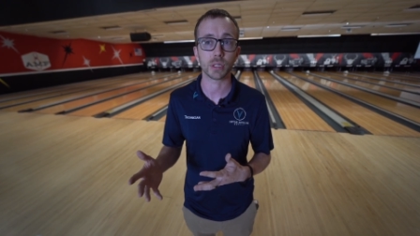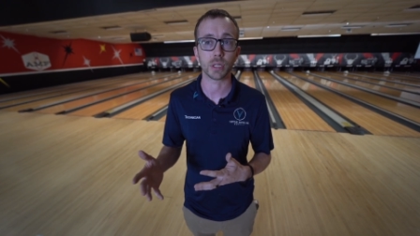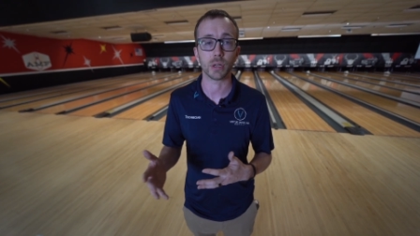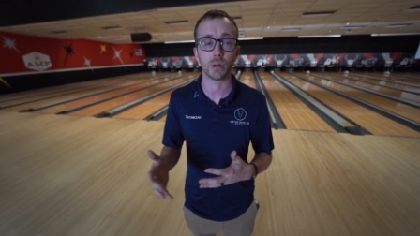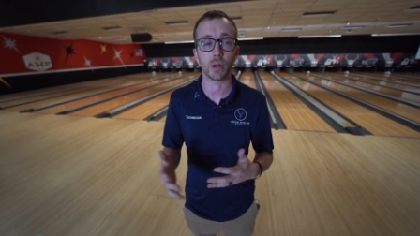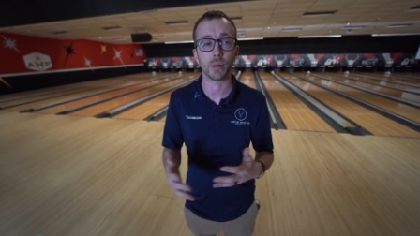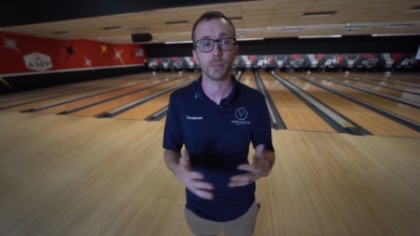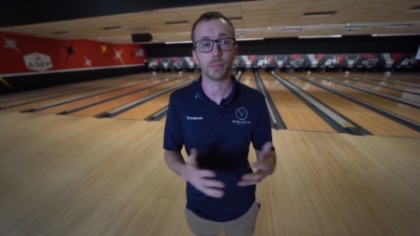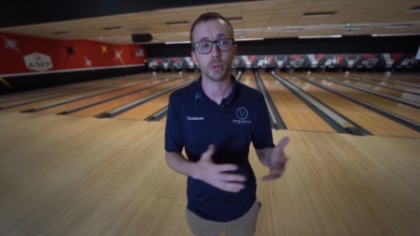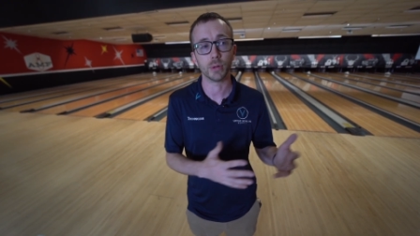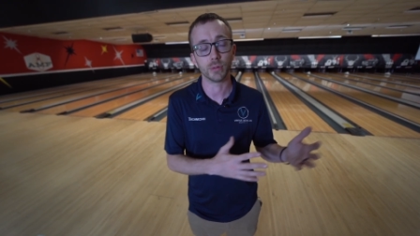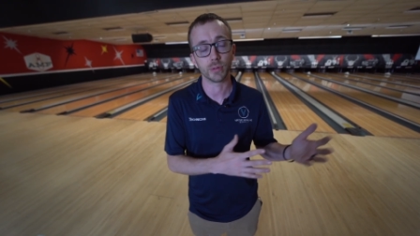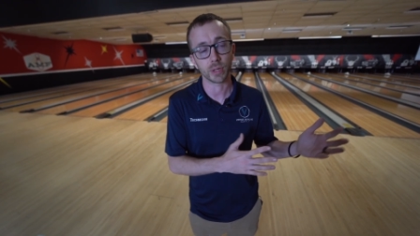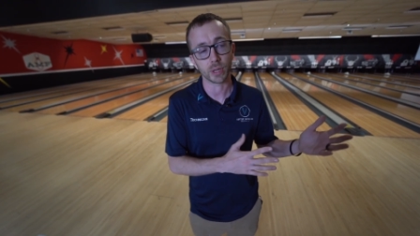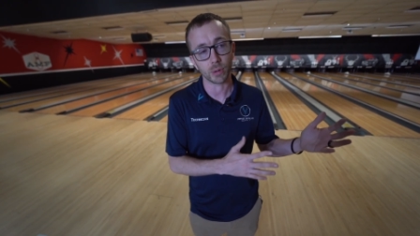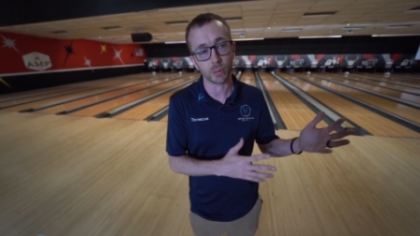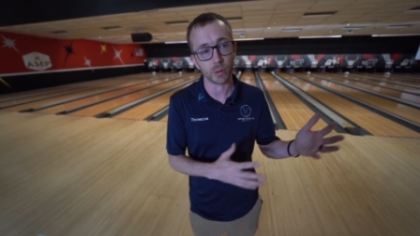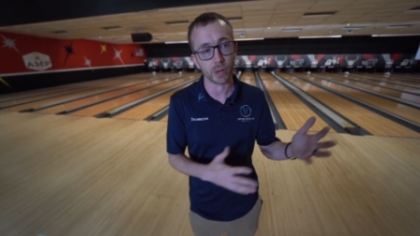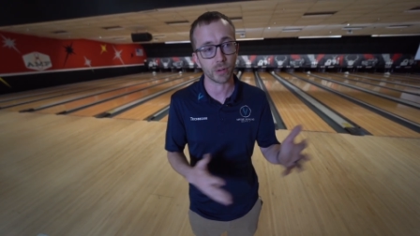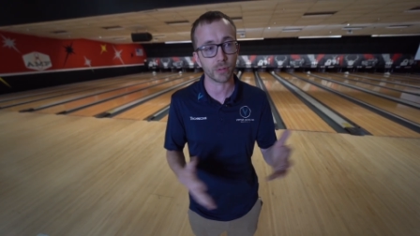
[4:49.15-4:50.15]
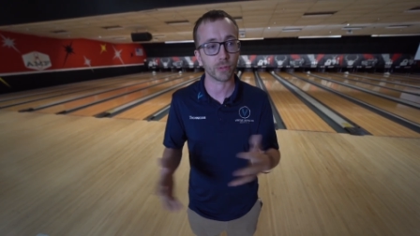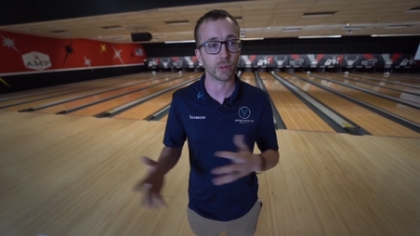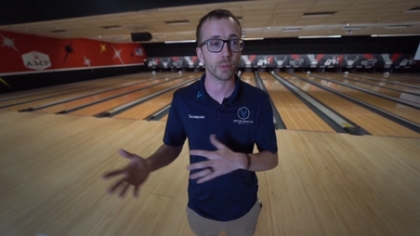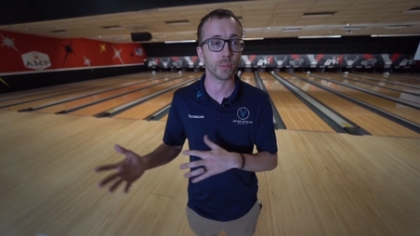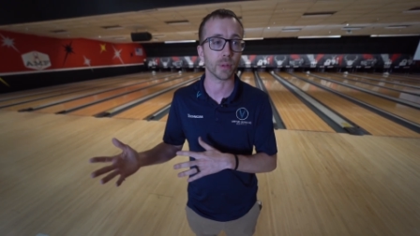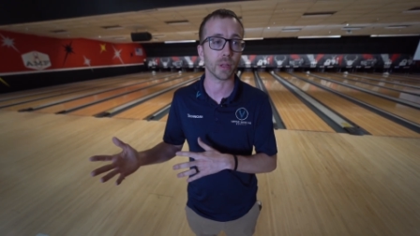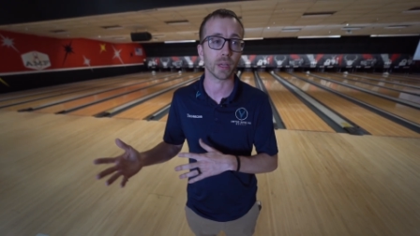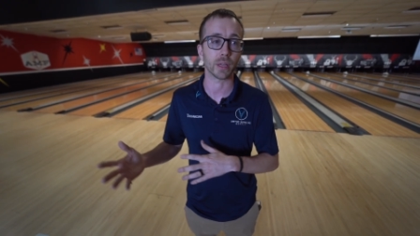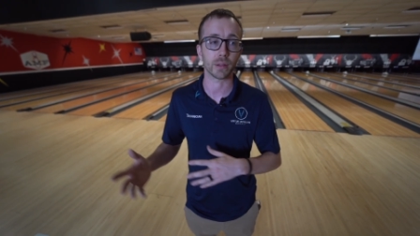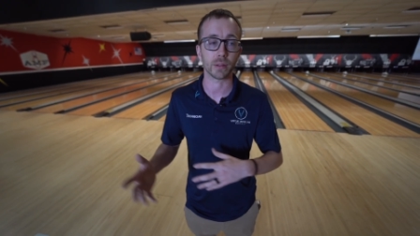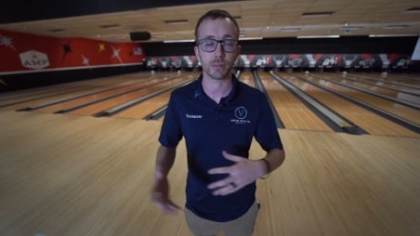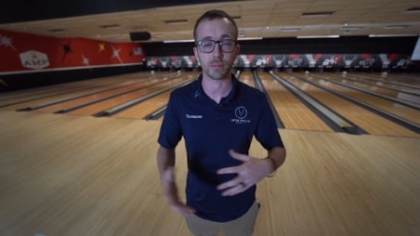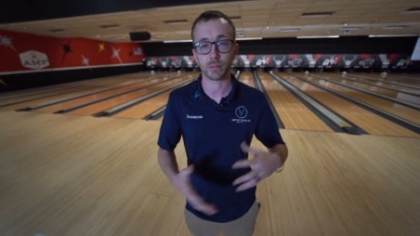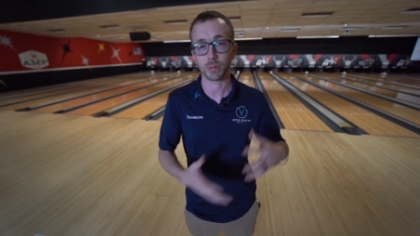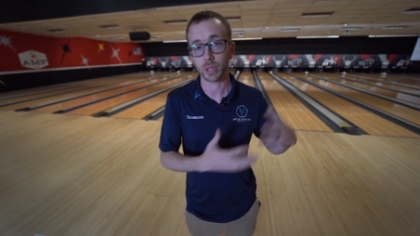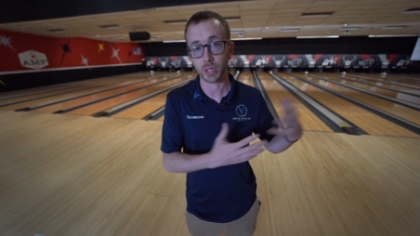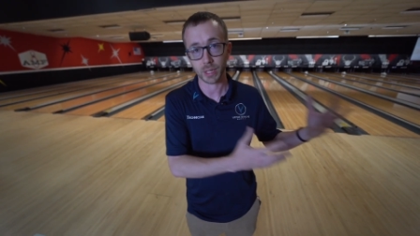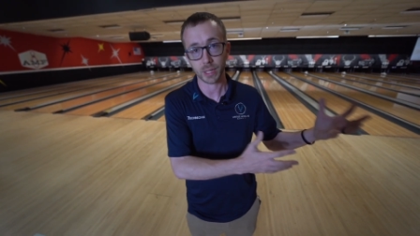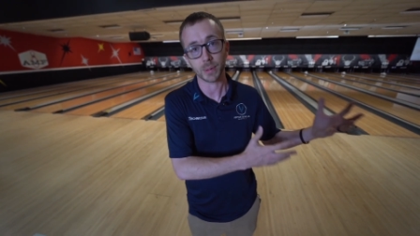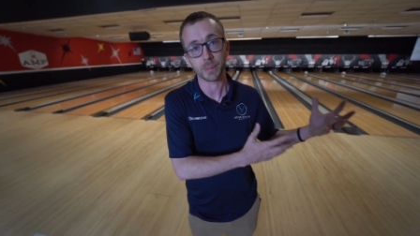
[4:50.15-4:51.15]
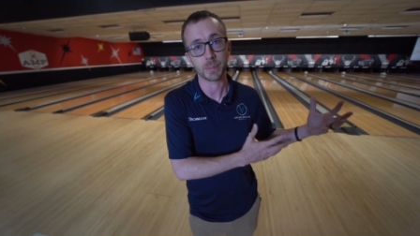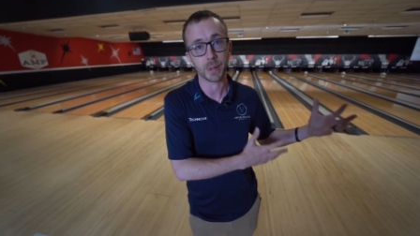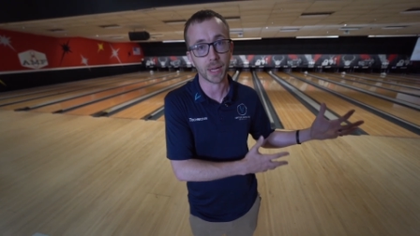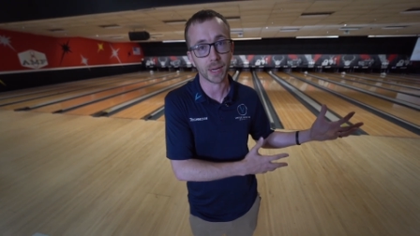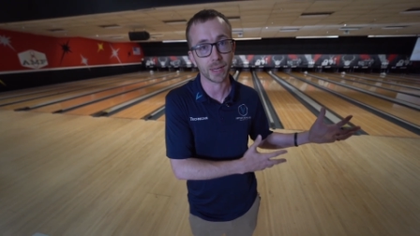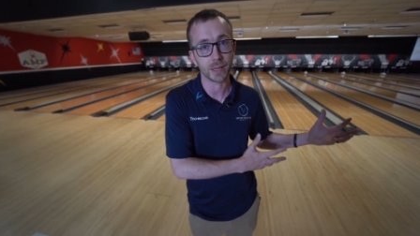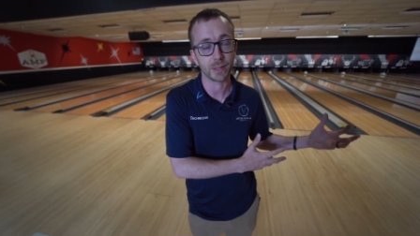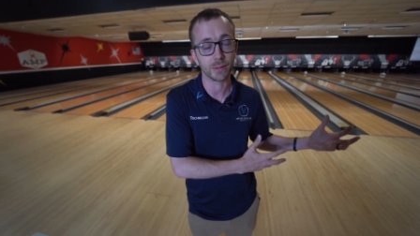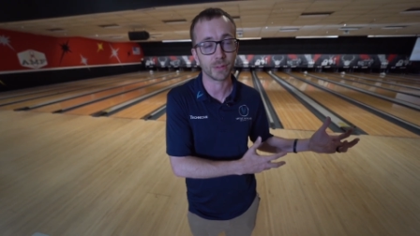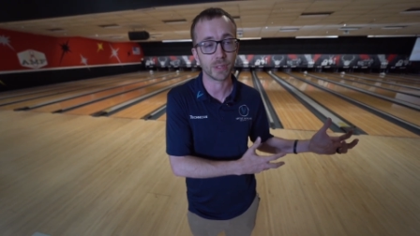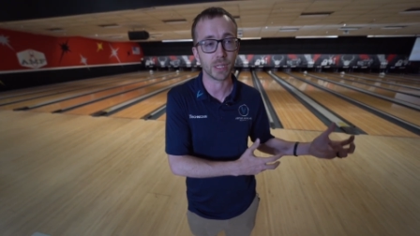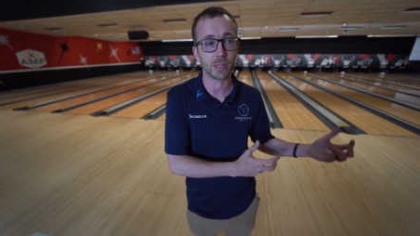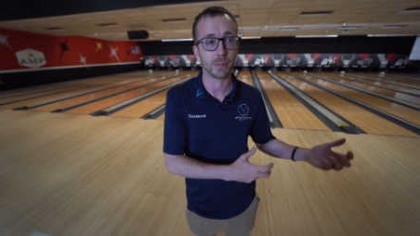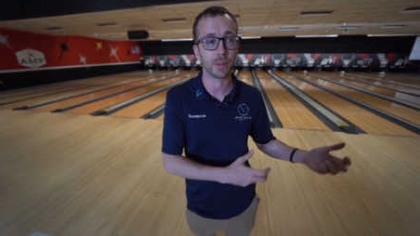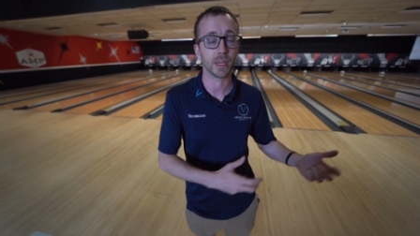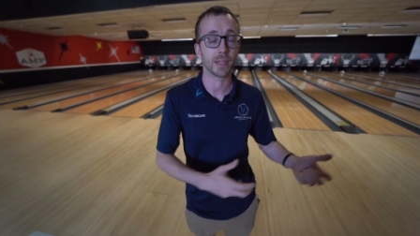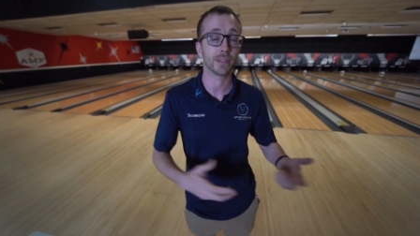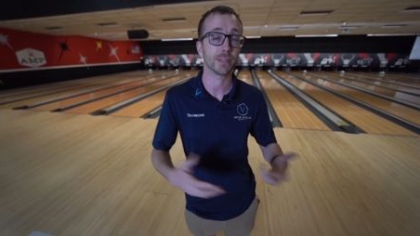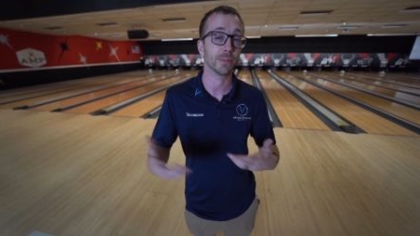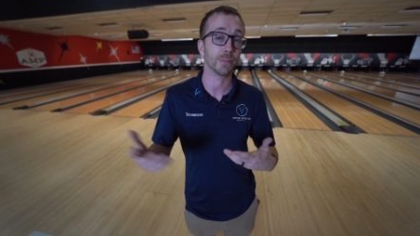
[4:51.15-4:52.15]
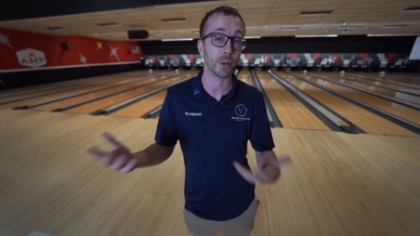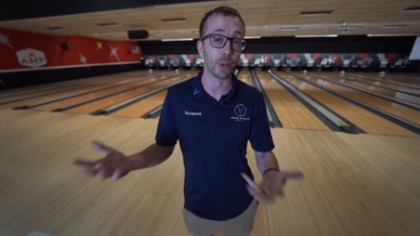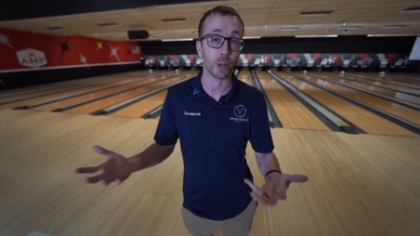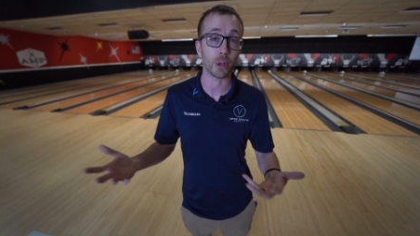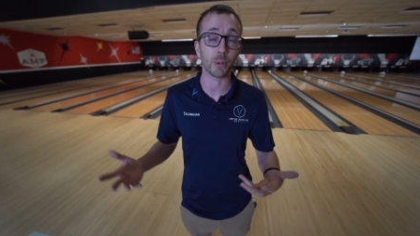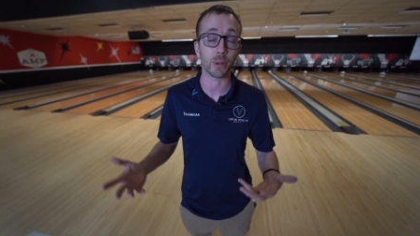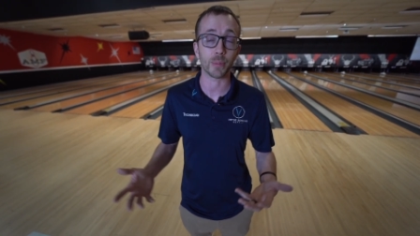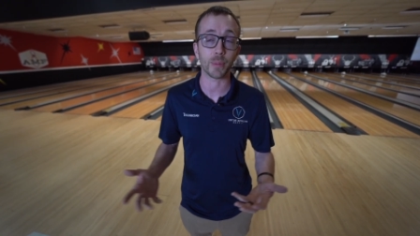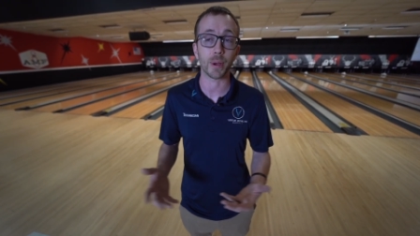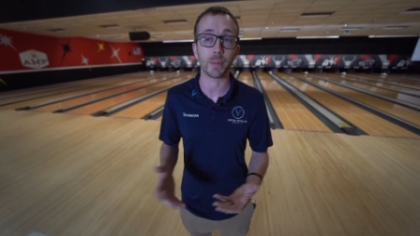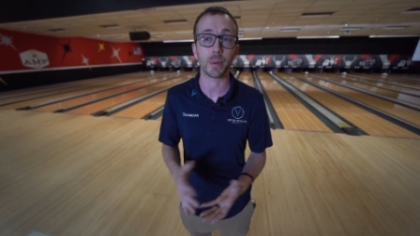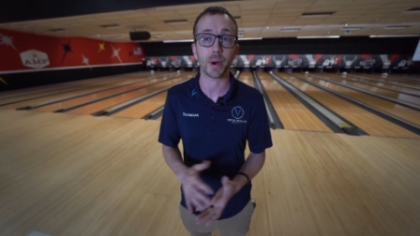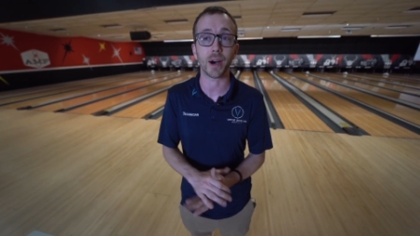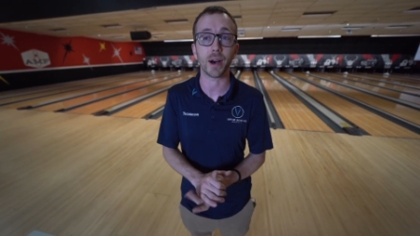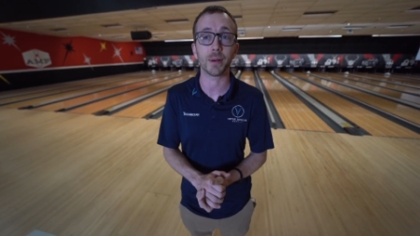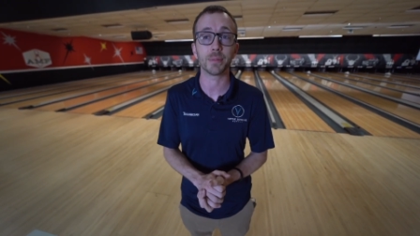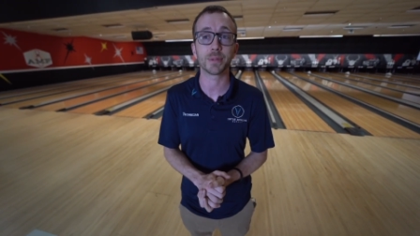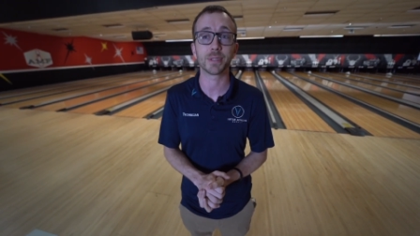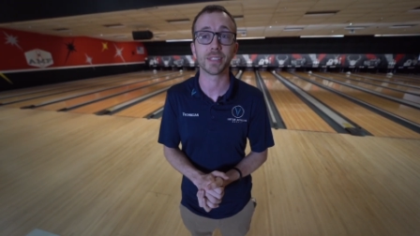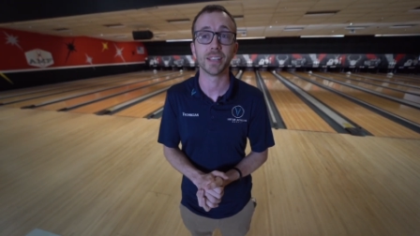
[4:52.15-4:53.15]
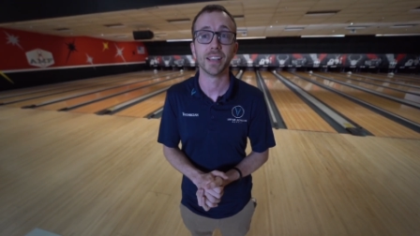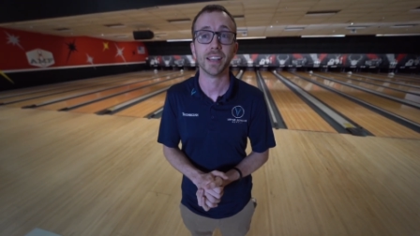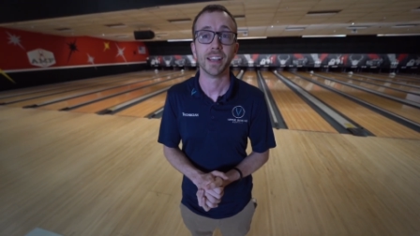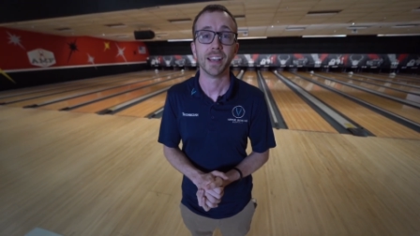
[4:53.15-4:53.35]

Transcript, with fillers: You know, I'm moving away from like the really competitive teammates, bowling with my pops,